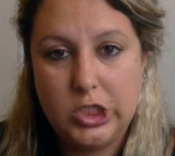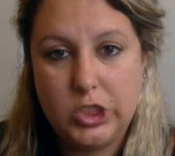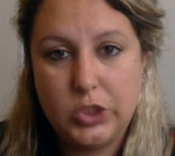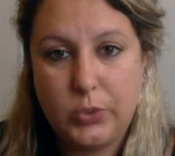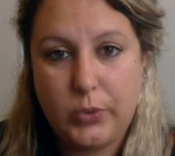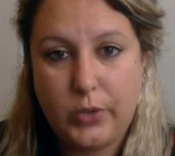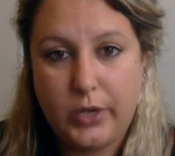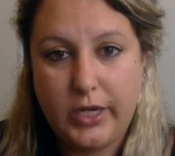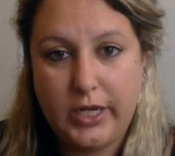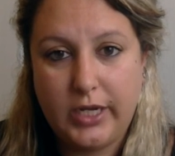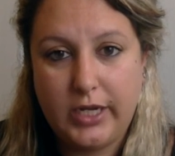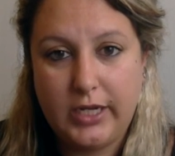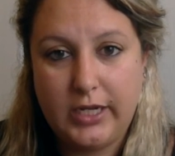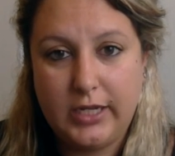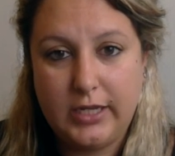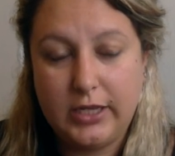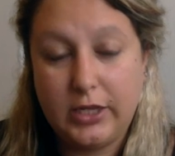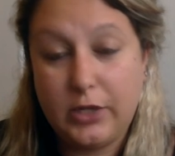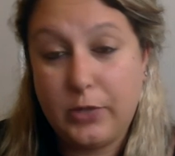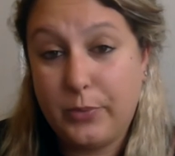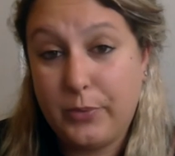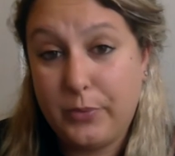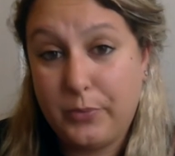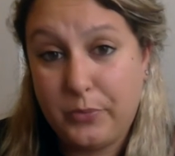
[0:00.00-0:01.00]
20, a
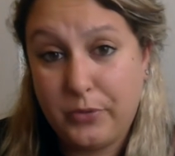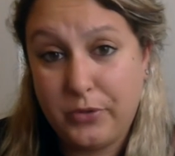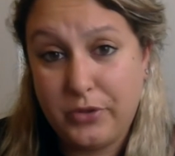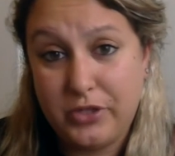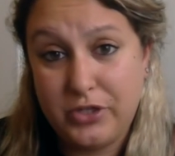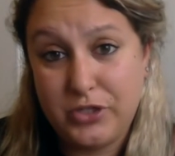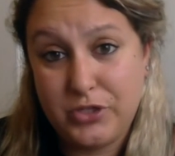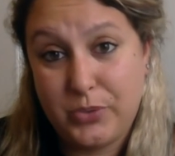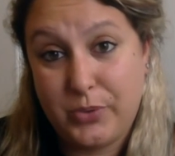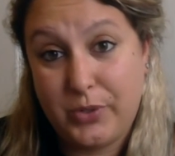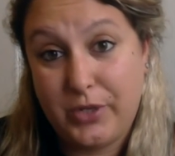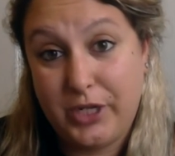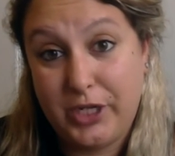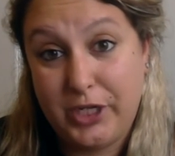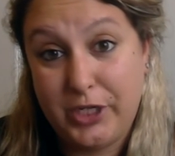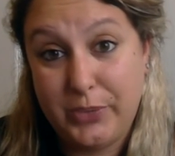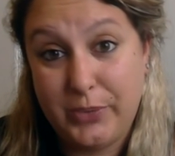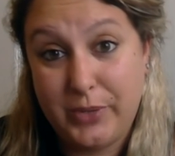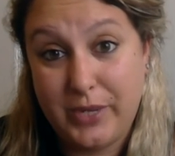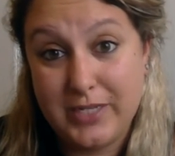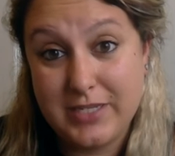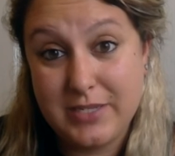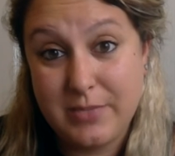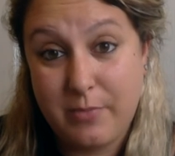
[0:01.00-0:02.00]
little bit more than 20
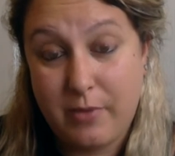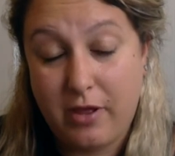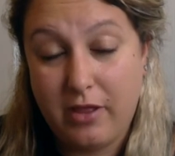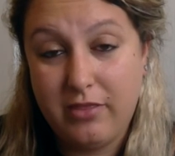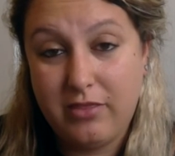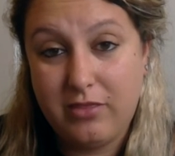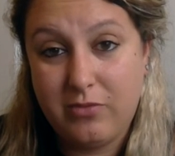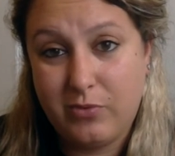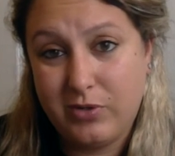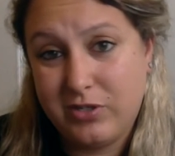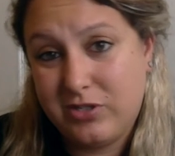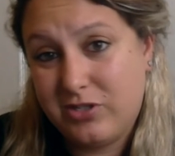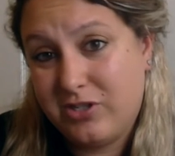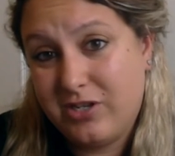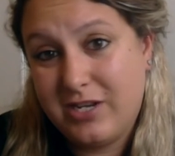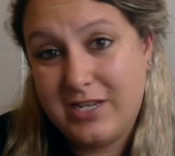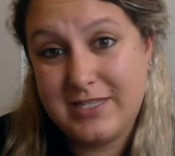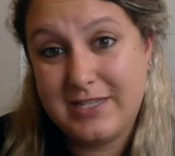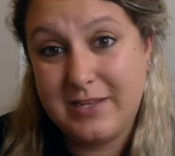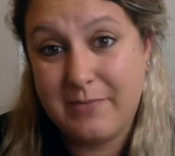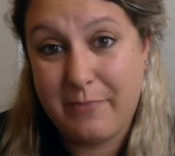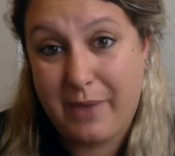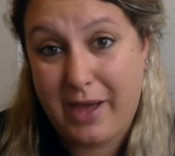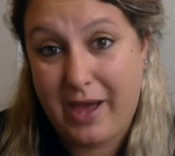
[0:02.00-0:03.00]
US a month, which
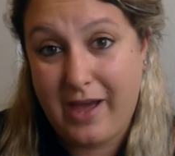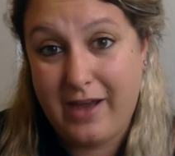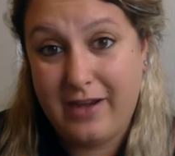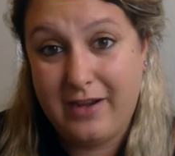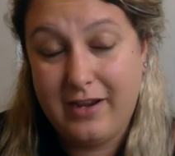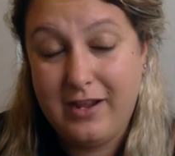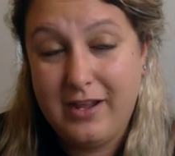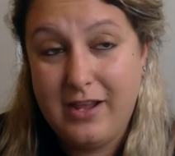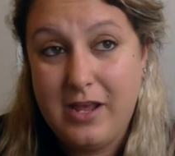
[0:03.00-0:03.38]
isn't bad.